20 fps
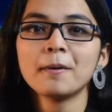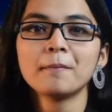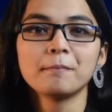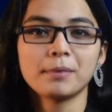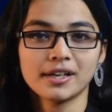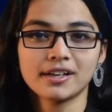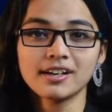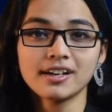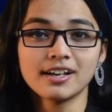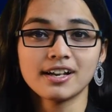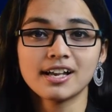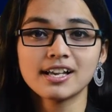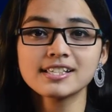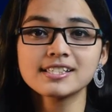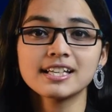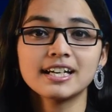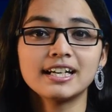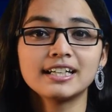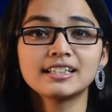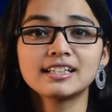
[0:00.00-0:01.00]
because
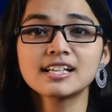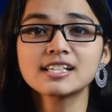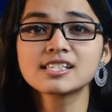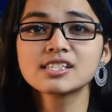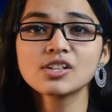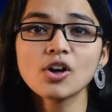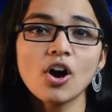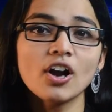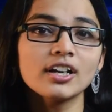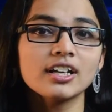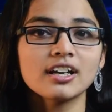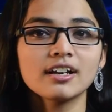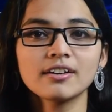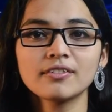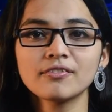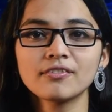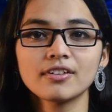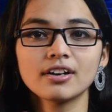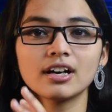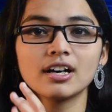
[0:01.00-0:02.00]
it does not
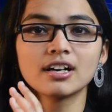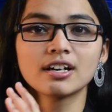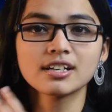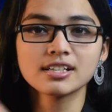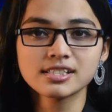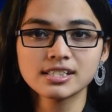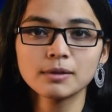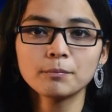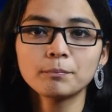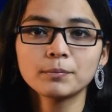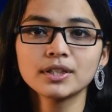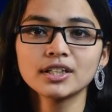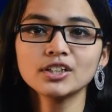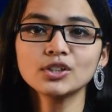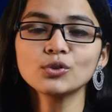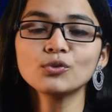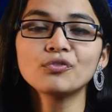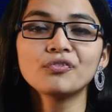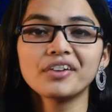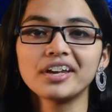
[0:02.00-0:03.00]
have a receptor
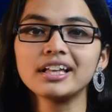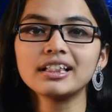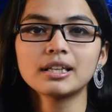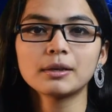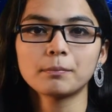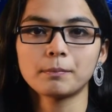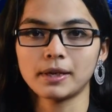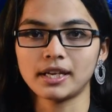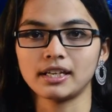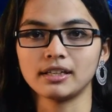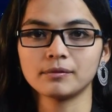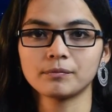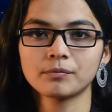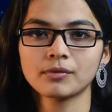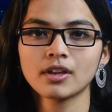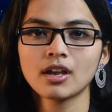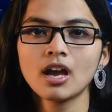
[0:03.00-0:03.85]
to feel the pain.